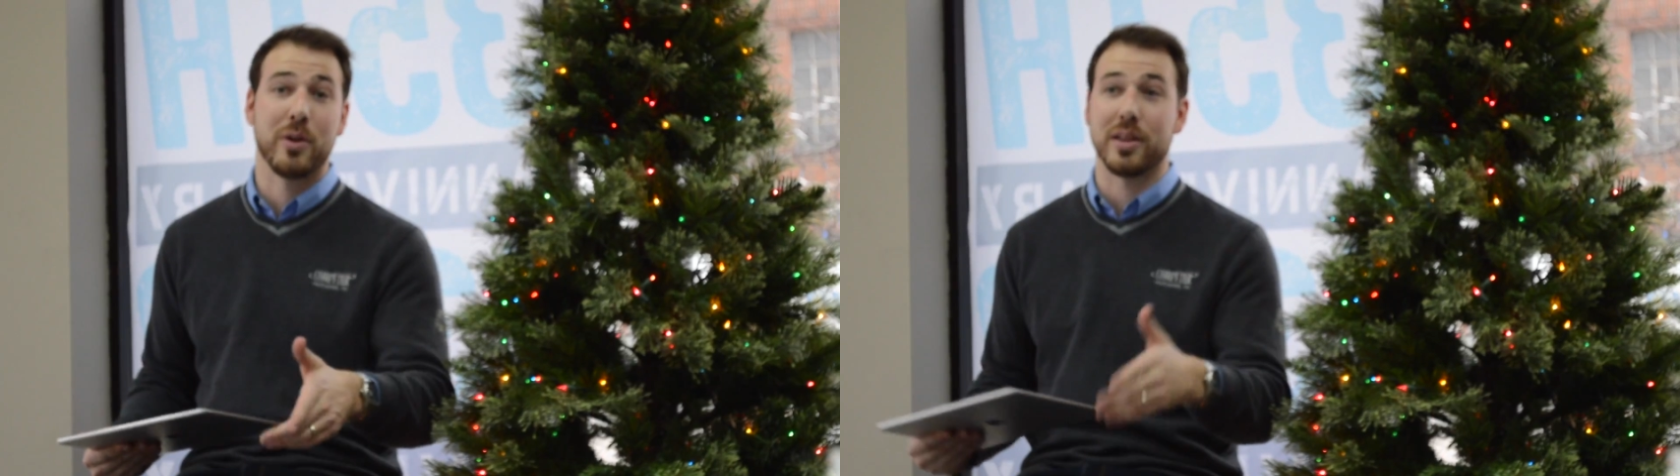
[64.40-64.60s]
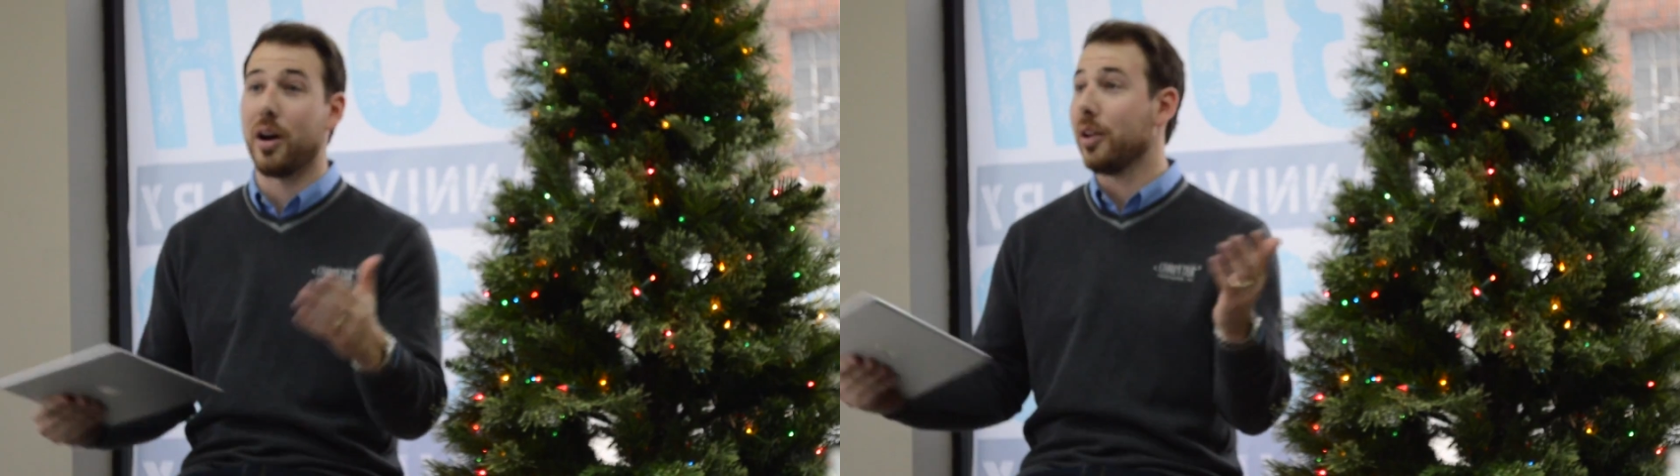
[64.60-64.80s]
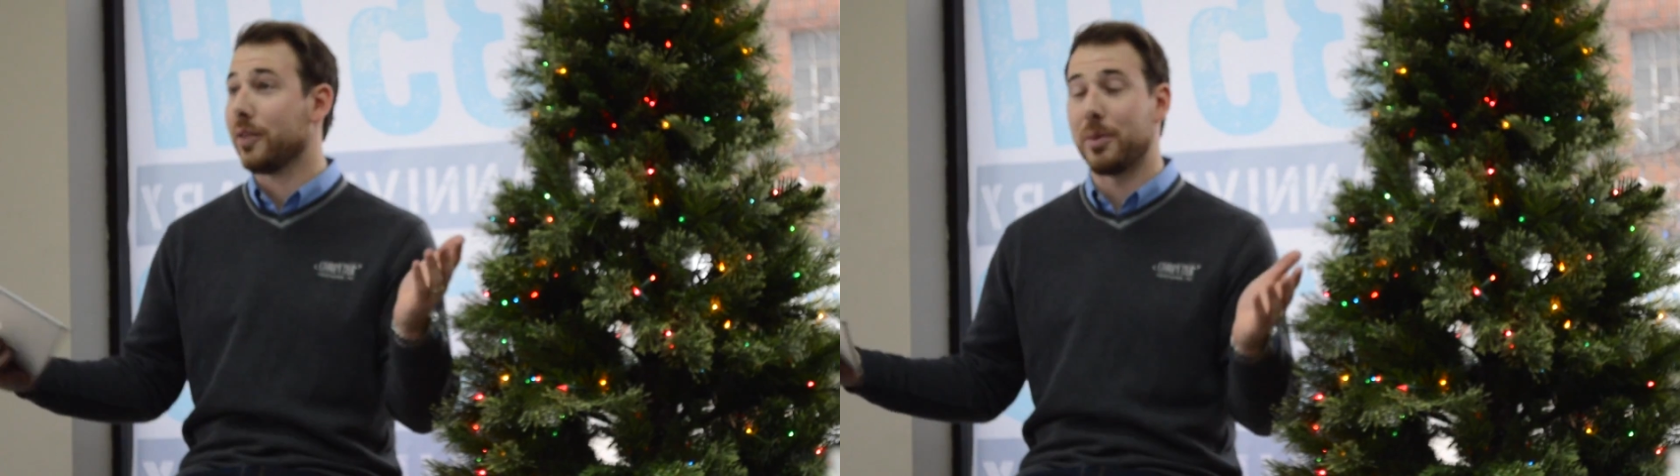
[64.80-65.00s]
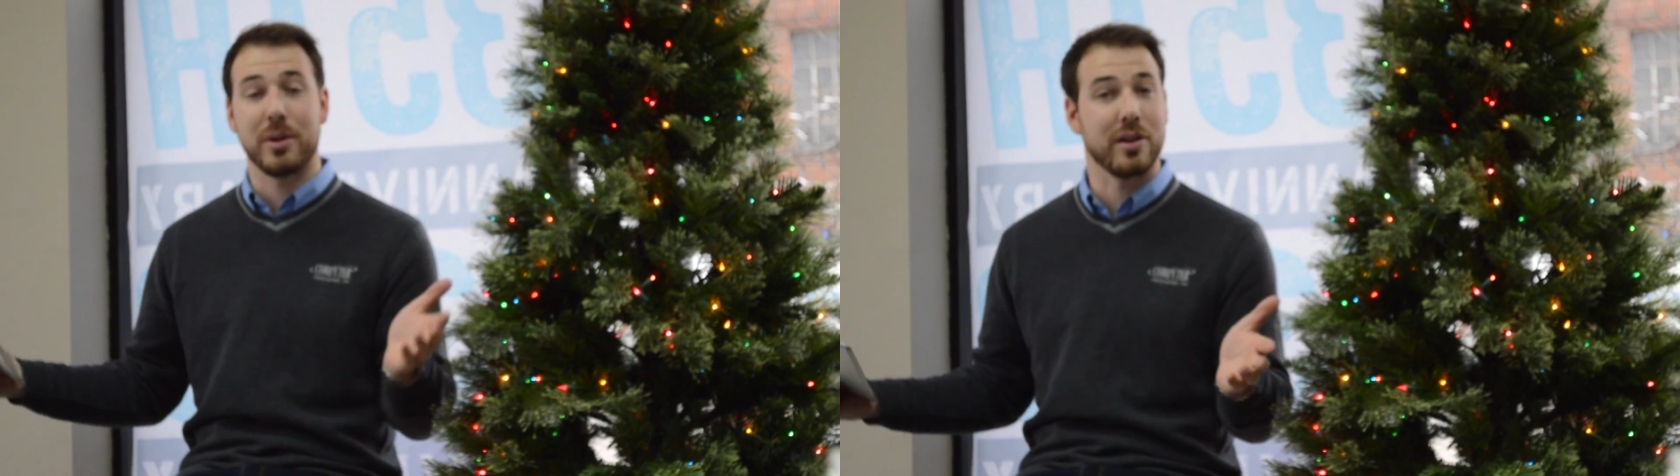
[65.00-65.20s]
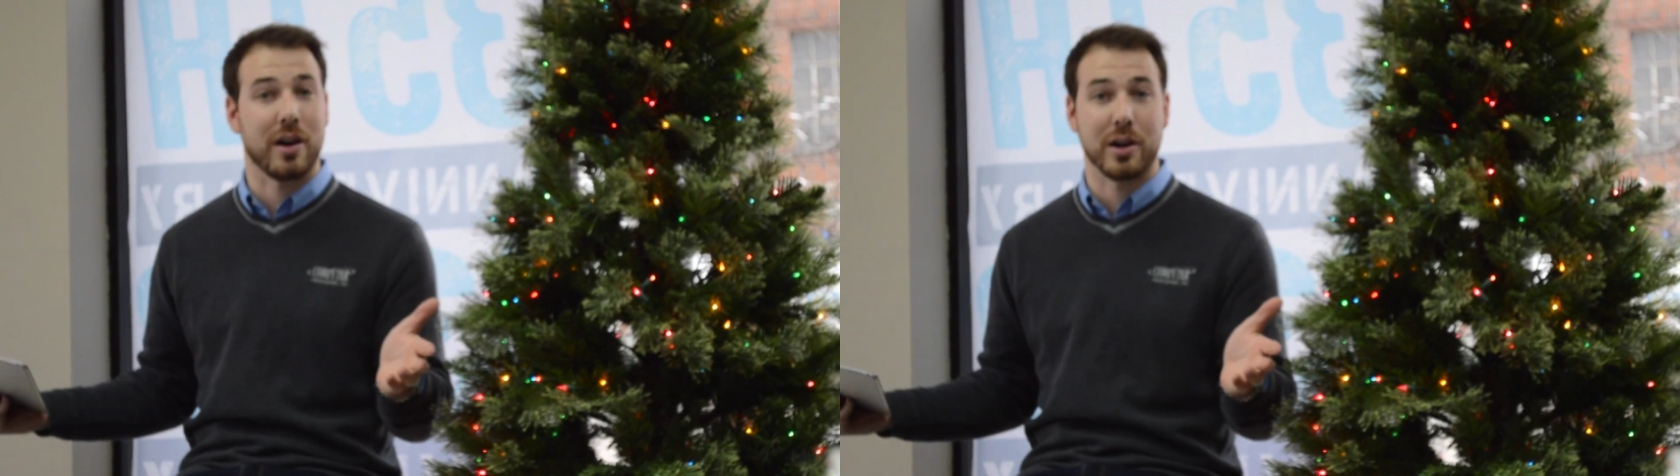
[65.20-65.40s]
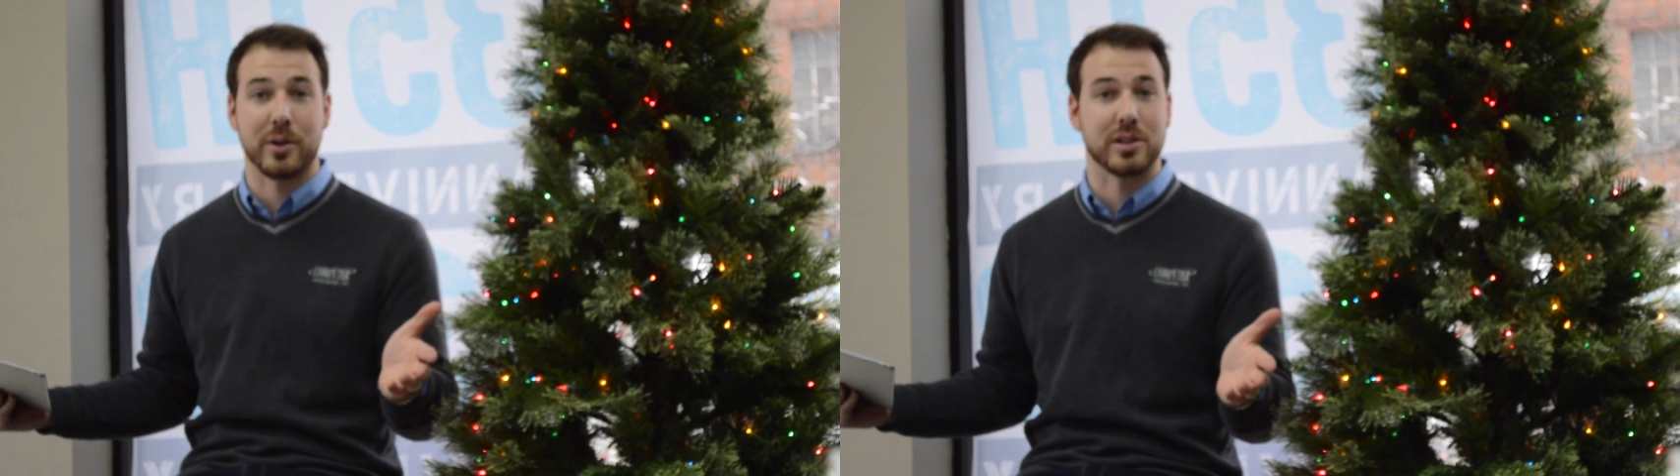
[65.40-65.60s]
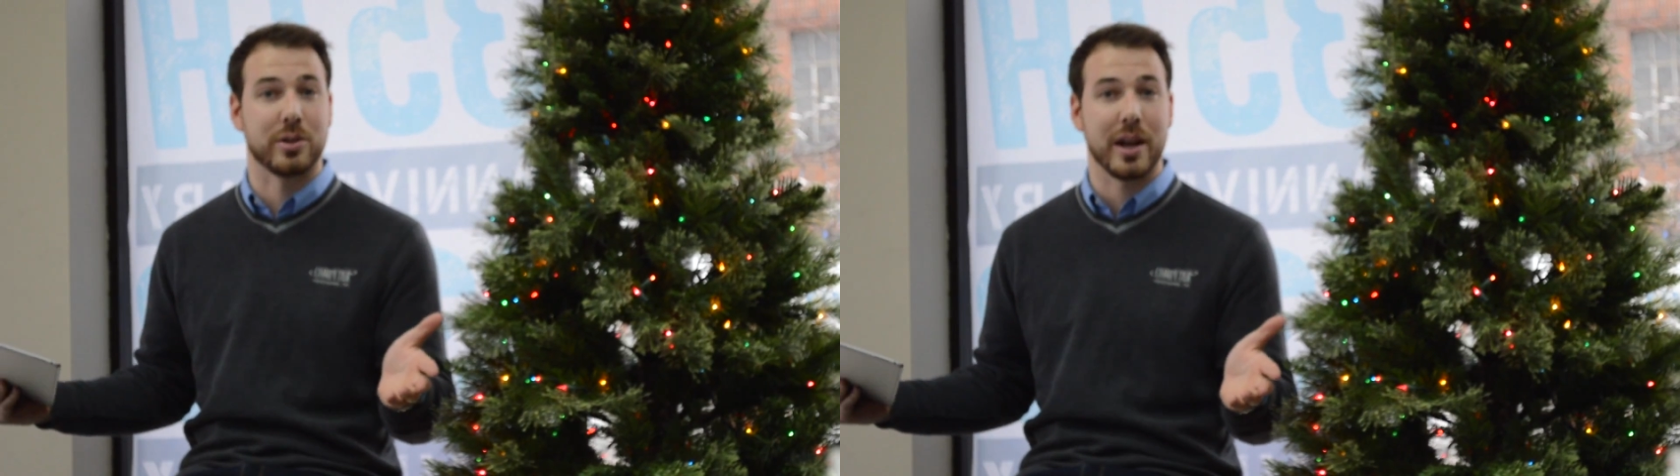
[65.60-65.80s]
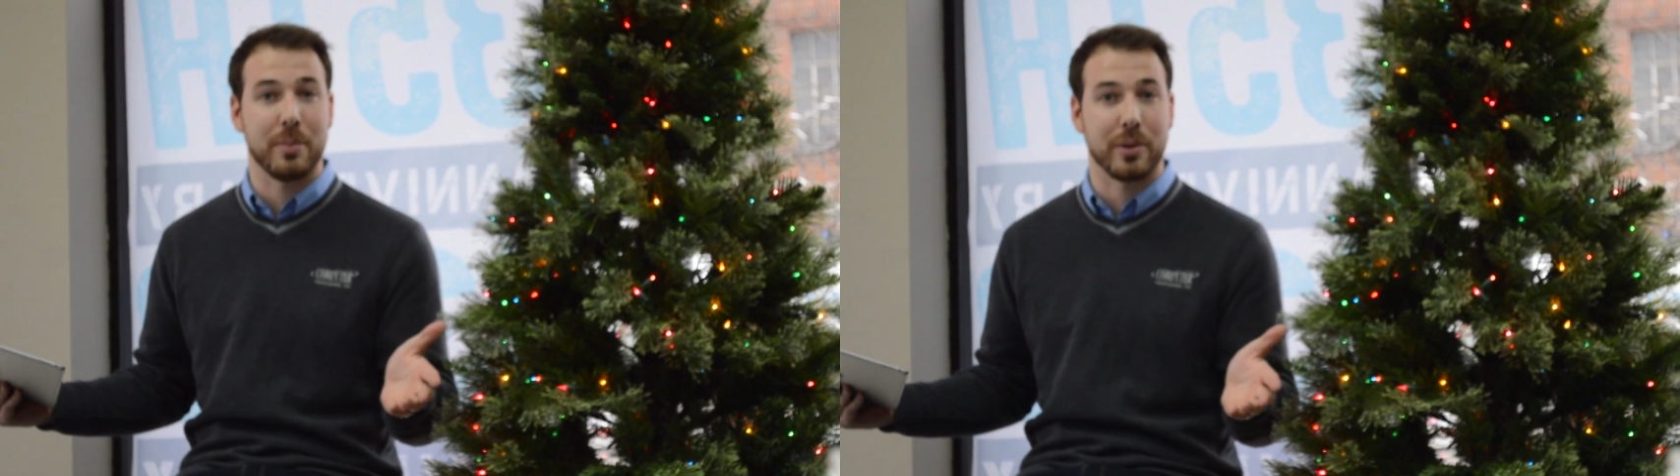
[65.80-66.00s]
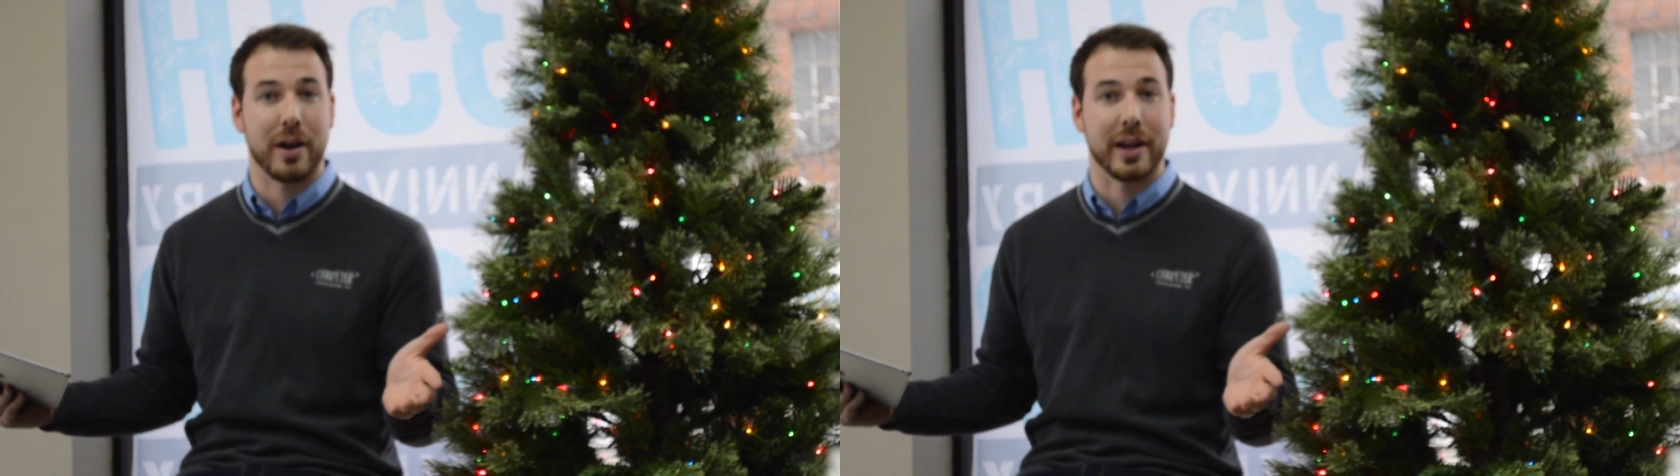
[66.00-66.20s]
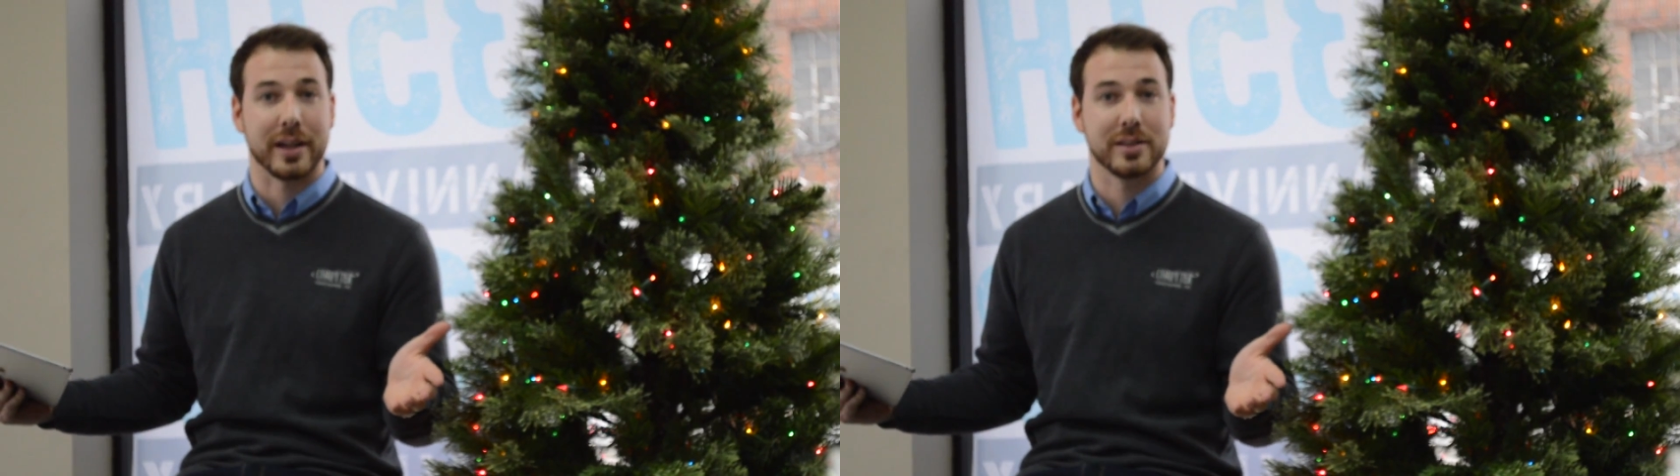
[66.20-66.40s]
with all of computer hardware's great
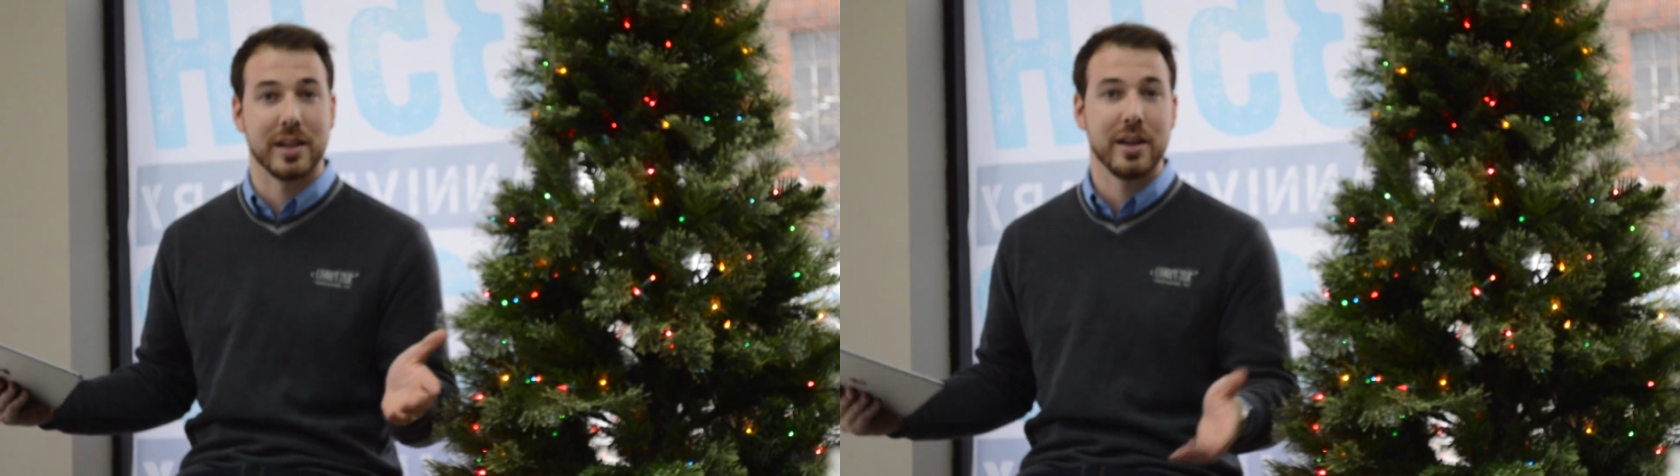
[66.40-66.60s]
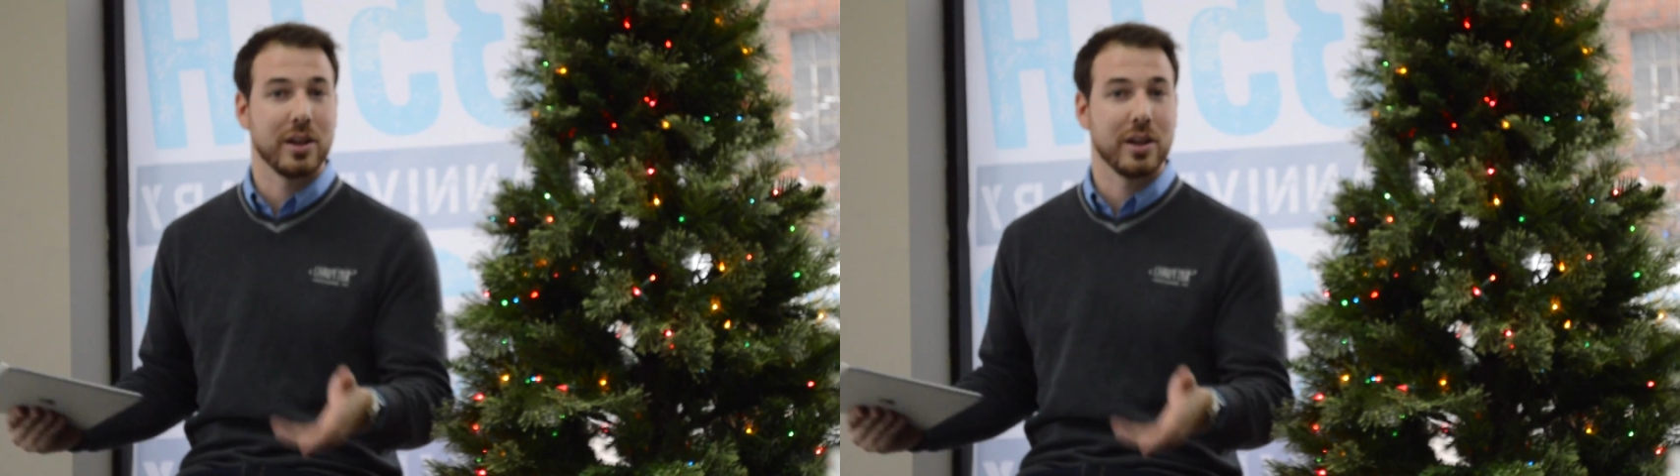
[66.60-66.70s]
products.